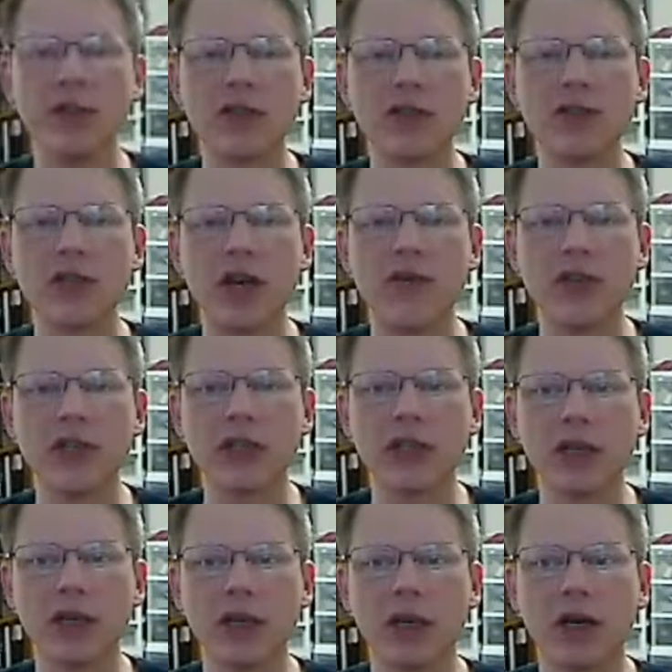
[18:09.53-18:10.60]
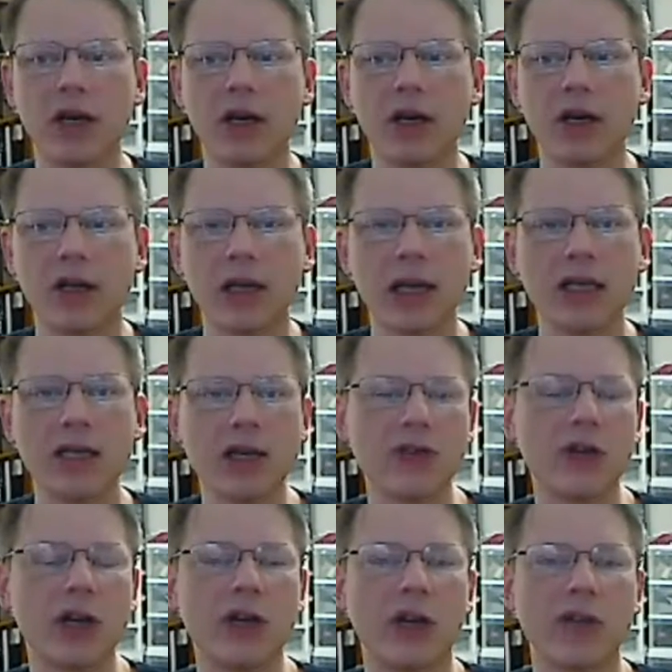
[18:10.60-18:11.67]
obviously, like I said,
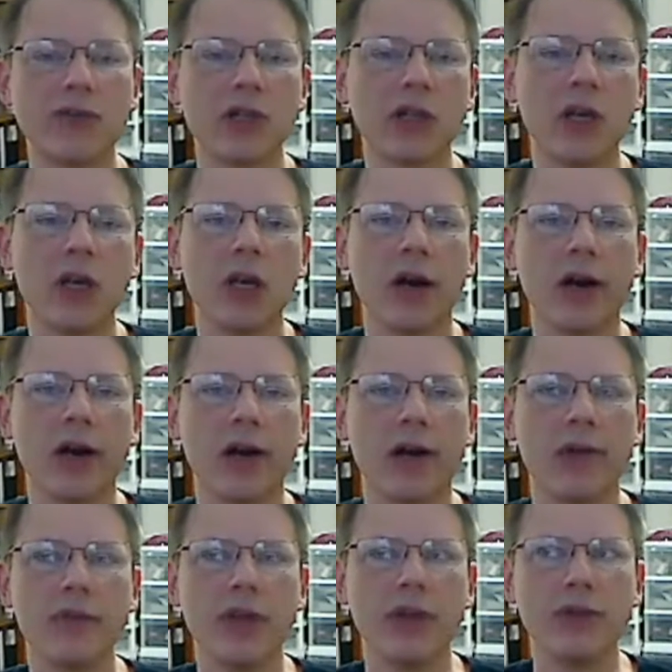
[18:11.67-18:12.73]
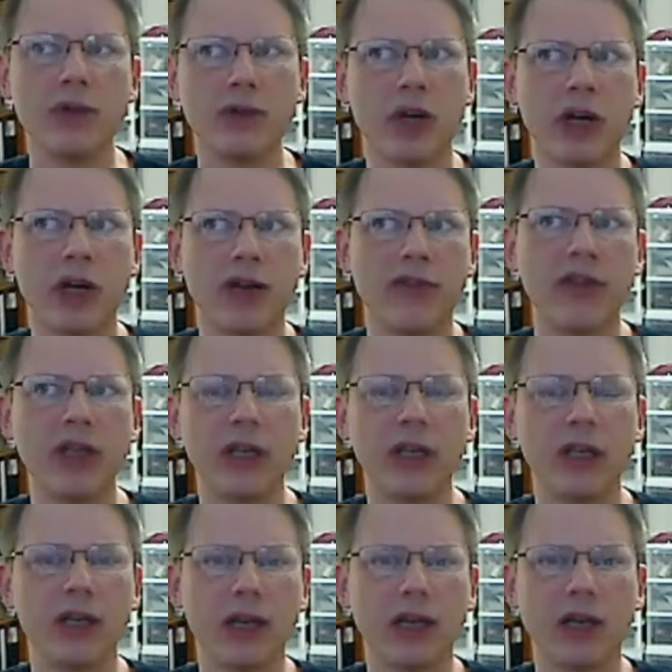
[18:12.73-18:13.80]
trade-offs. If you try to feed it
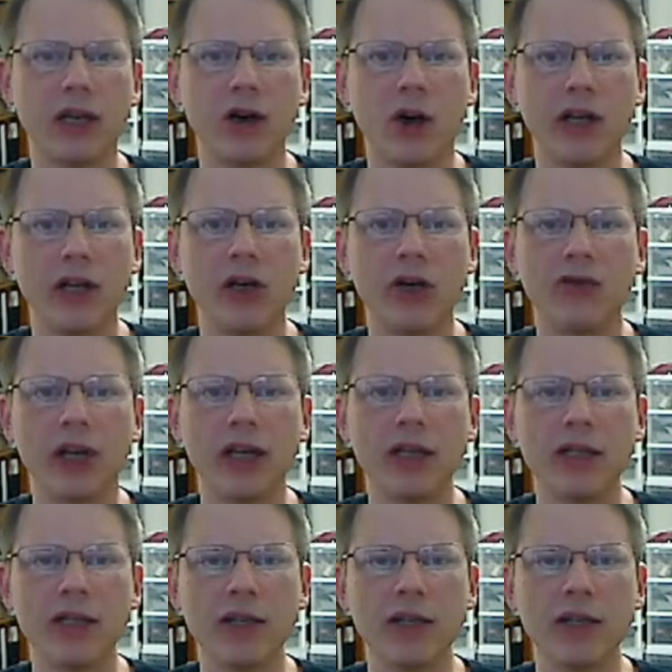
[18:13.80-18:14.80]
like audio rate